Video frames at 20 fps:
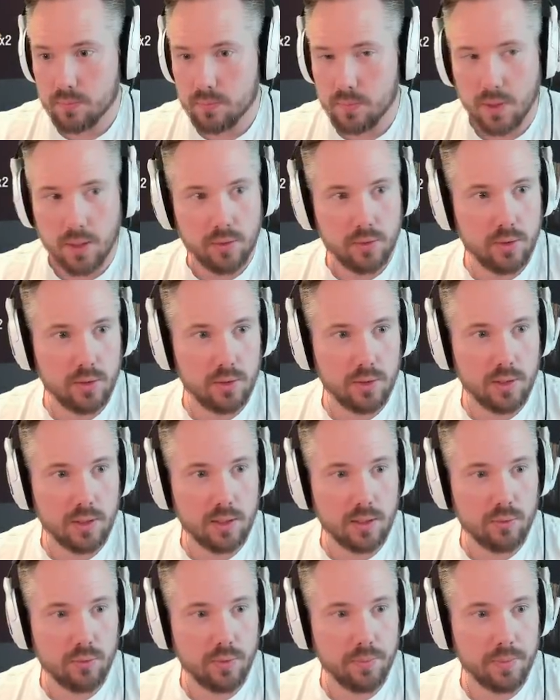How do you look at the
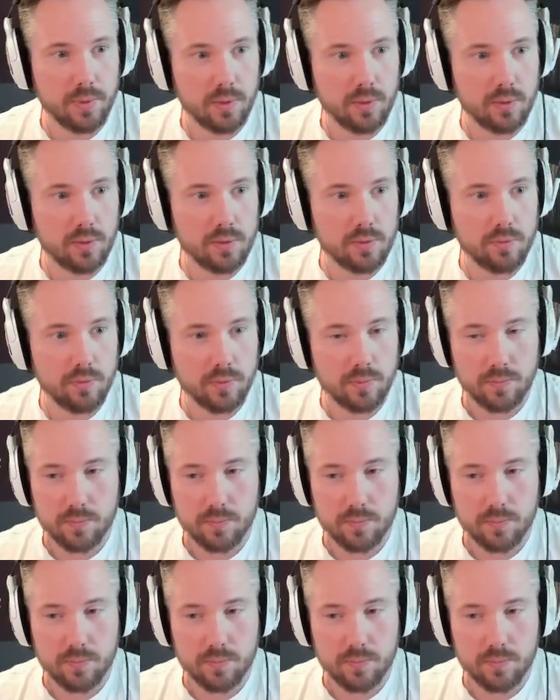equipment on this one?